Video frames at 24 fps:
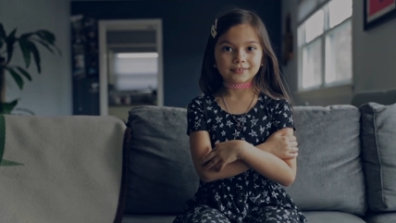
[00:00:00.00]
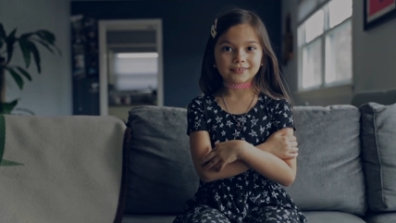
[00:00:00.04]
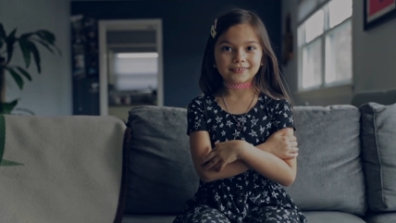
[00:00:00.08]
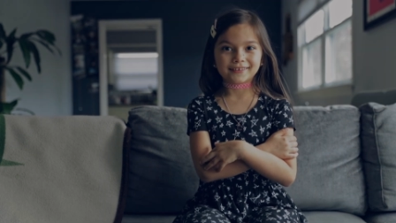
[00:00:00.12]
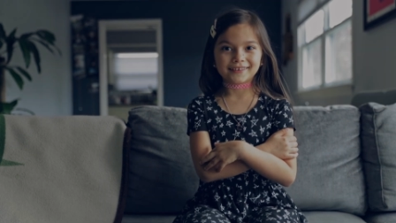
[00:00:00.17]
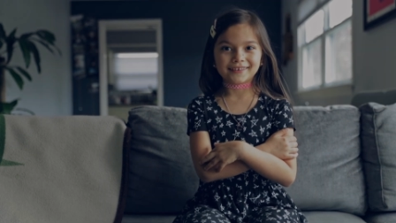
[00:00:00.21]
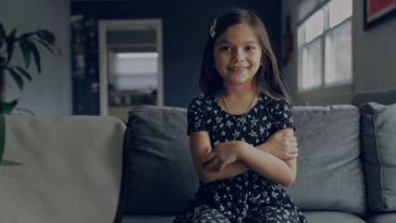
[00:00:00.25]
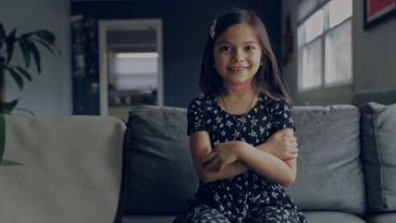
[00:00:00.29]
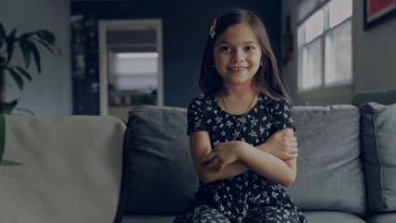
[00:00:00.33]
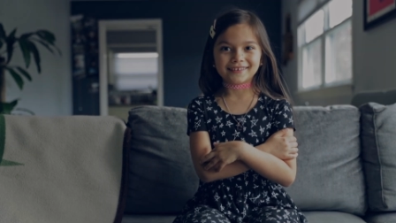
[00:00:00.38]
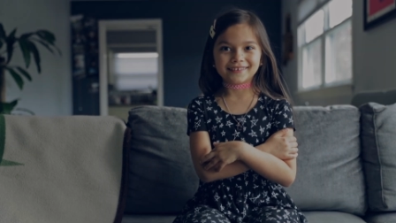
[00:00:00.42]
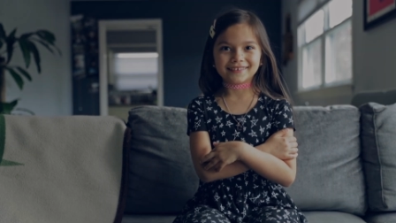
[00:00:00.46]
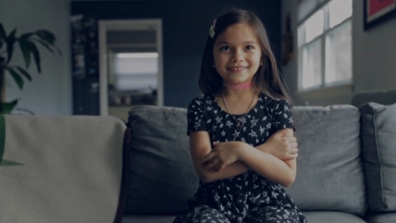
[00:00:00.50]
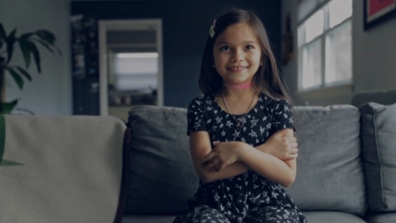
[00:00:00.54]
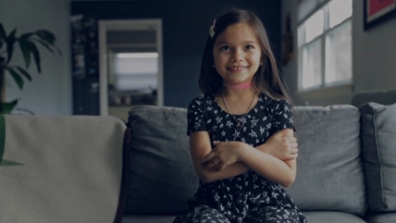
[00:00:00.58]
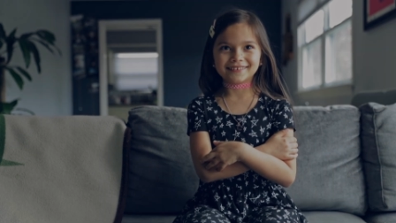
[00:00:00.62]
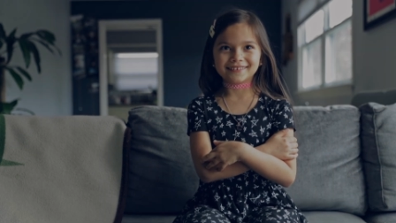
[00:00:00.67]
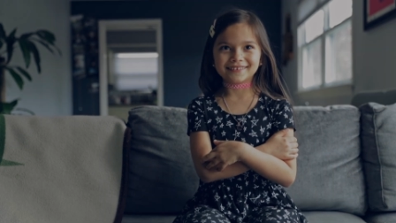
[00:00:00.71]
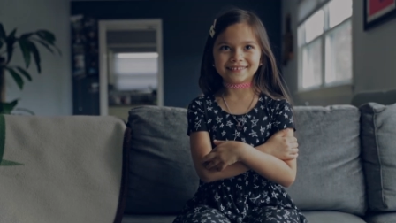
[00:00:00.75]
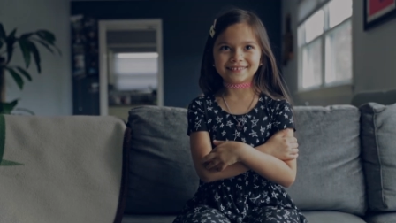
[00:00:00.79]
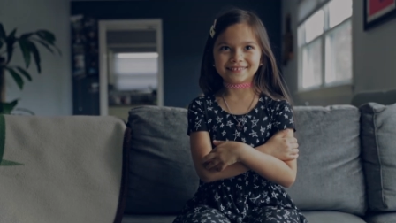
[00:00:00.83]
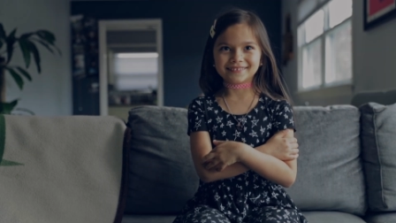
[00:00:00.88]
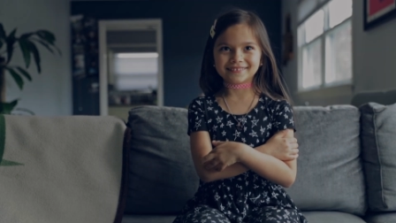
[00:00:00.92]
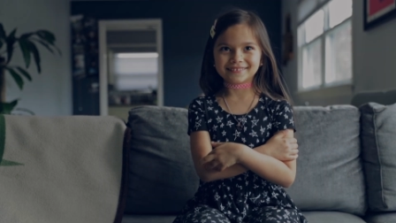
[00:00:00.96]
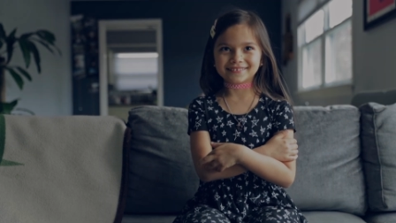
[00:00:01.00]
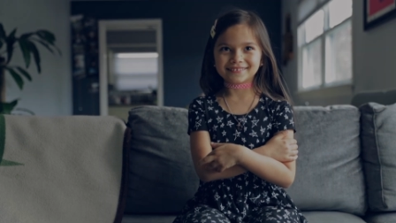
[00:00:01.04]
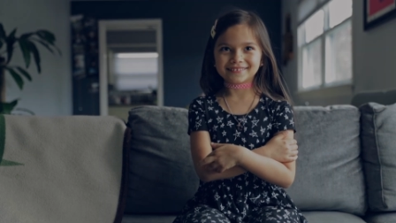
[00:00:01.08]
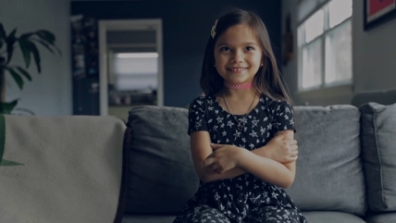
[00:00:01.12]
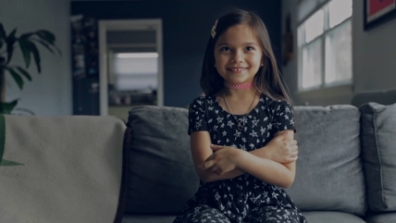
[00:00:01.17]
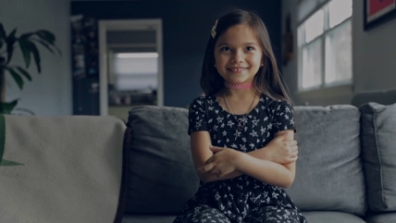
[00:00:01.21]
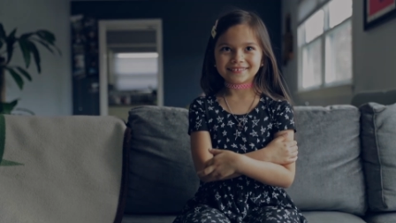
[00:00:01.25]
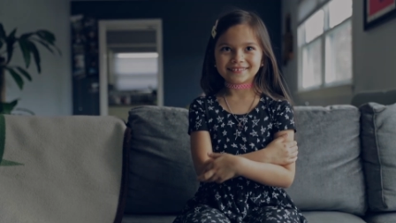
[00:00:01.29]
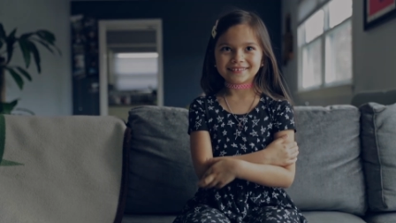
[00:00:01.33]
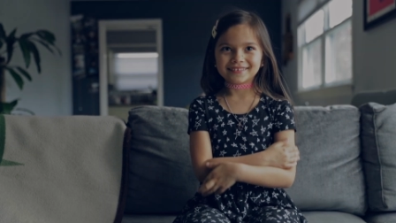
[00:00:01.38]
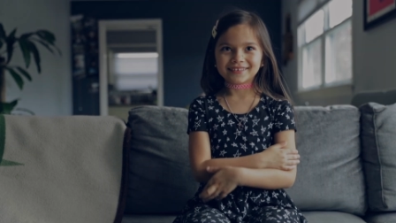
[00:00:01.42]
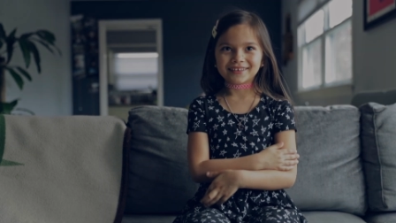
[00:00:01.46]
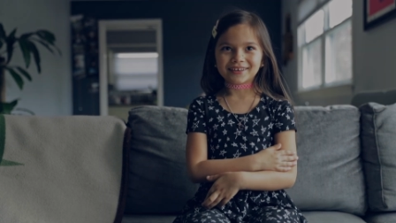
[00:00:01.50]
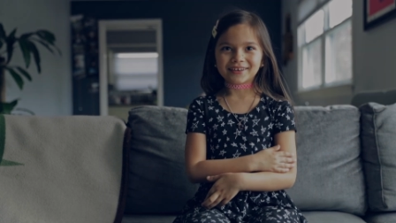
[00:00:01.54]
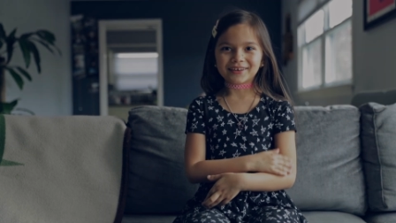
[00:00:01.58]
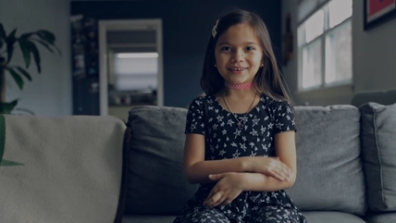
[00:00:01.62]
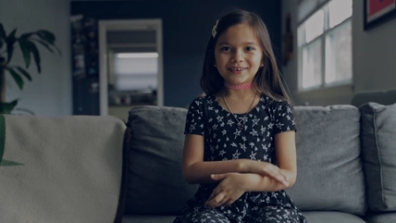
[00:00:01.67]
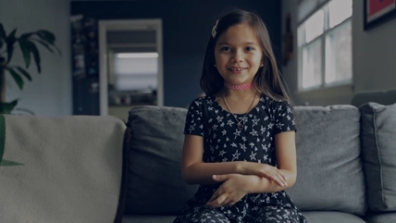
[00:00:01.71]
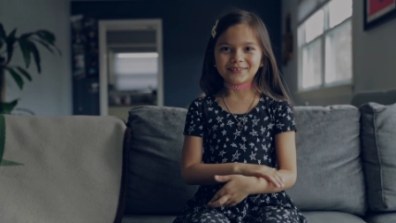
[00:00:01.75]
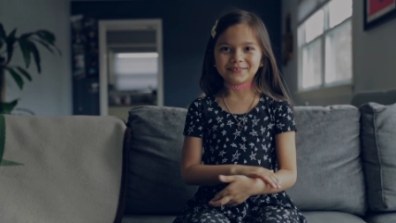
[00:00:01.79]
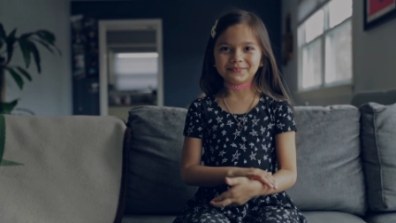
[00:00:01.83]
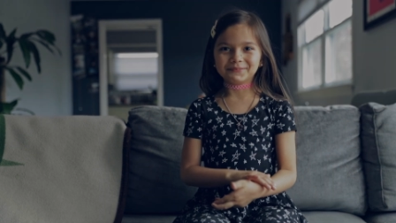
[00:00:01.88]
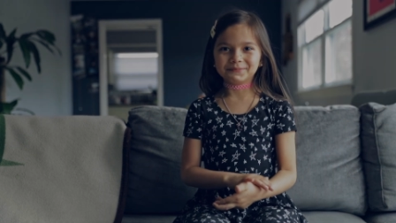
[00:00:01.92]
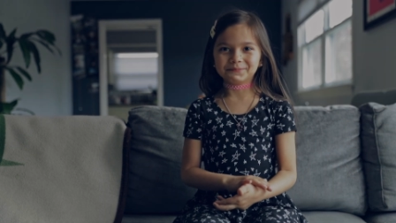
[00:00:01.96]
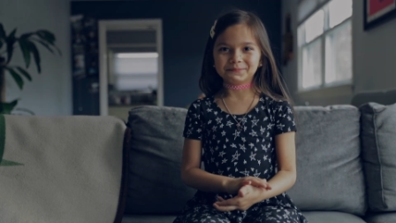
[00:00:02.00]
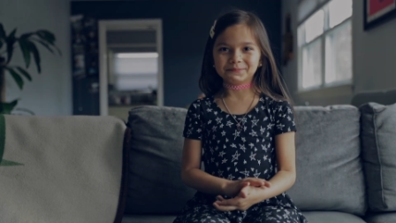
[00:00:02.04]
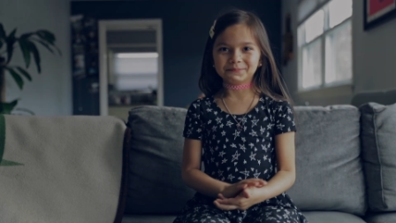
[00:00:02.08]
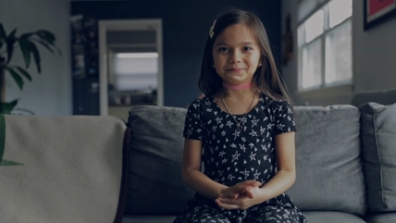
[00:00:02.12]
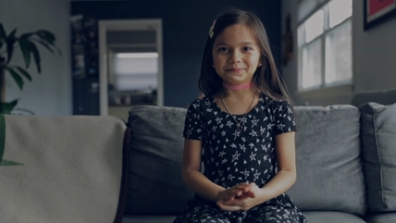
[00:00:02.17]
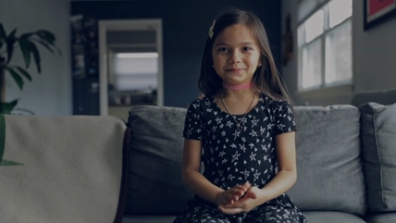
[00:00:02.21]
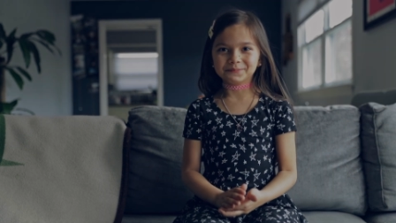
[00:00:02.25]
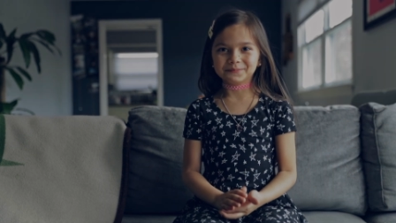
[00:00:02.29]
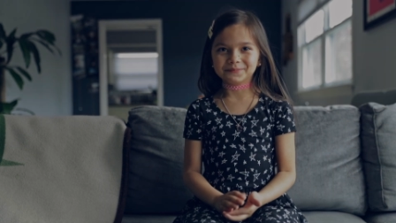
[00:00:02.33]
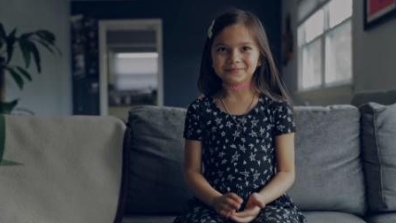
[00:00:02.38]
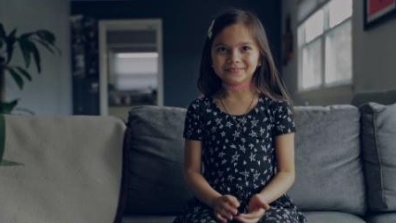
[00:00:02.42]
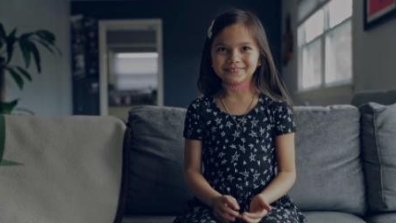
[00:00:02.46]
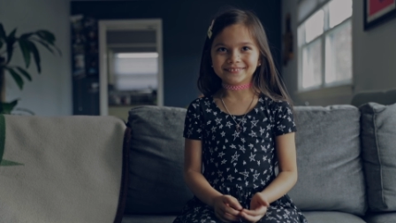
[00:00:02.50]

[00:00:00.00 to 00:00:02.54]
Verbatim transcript: Cause, um,